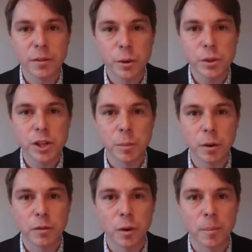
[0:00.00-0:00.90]
here, who it's going
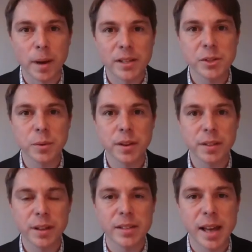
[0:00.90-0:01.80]
to perform best
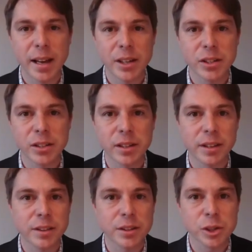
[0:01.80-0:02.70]
with, is
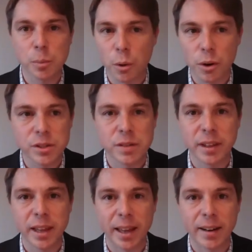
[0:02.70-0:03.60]
actually the supporters
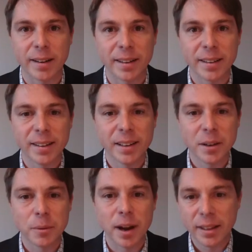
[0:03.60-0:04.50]
of the candidate,
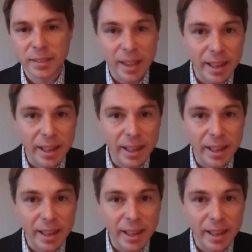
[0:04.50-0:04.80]
right?